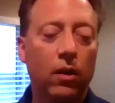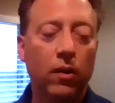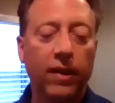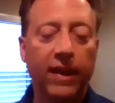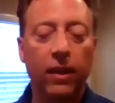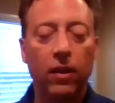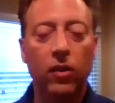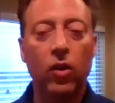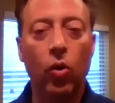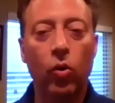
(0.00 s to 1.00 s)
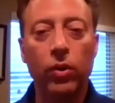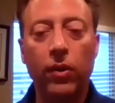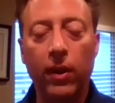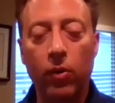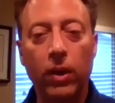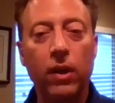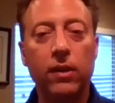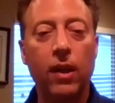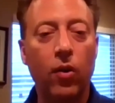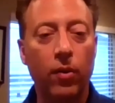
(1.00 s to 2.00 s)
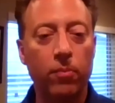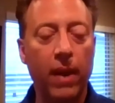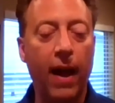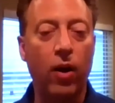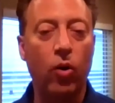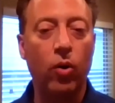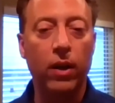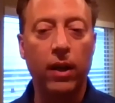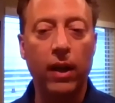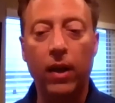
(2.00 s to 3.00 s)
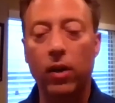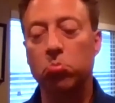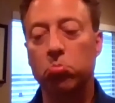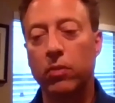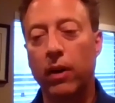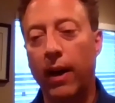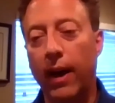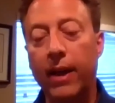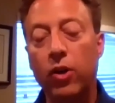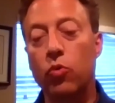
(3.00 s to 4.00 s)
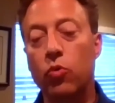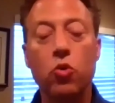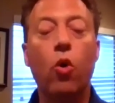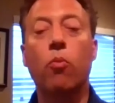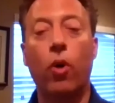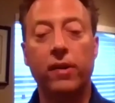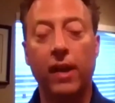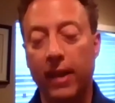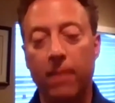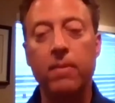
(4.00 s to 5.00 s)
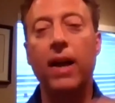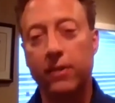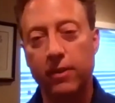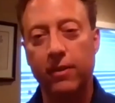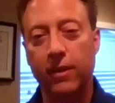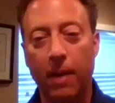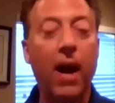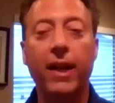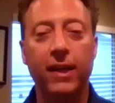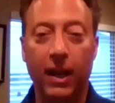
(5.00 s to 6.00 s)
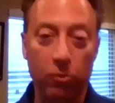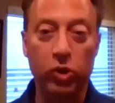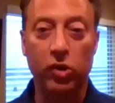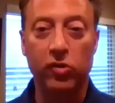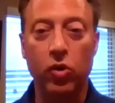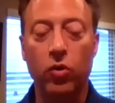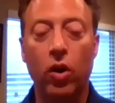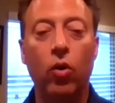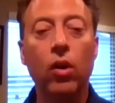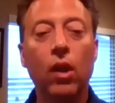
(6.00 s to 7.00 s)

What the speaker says: the only thing we can tell them now, and I don't know more. It's not that I'm hiding. We just don't know.